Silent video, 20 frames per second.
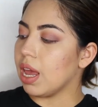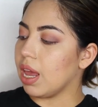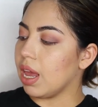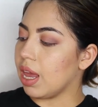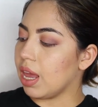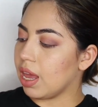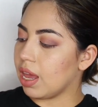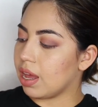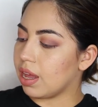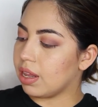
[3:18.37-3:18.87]

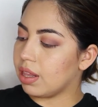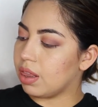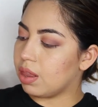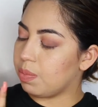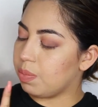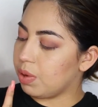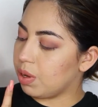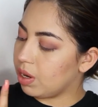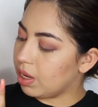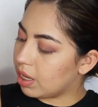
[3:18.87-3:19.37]
And the
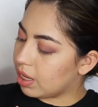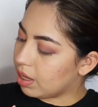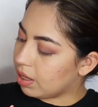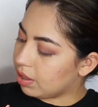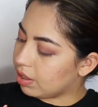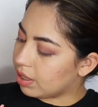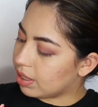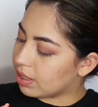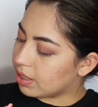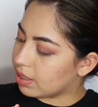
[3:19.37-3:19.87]
Beauty
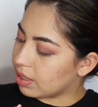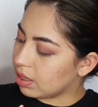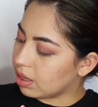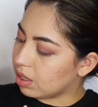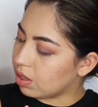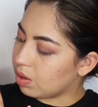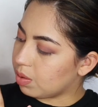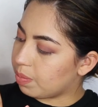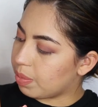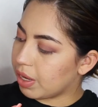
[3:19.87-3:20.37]
Killer is a
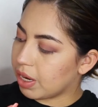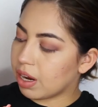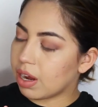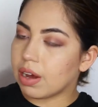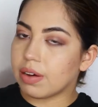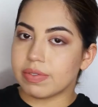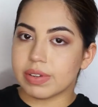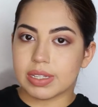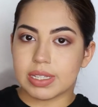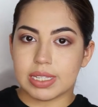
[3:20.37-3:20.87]
little bit
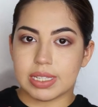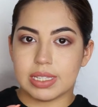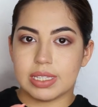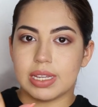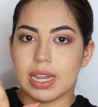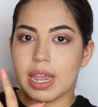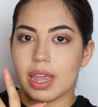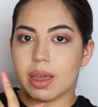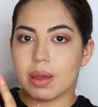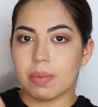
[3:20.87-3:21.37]
of a
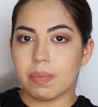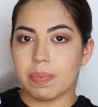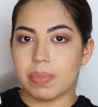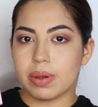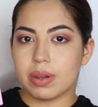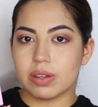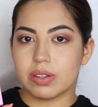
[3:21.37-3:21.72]
stamp,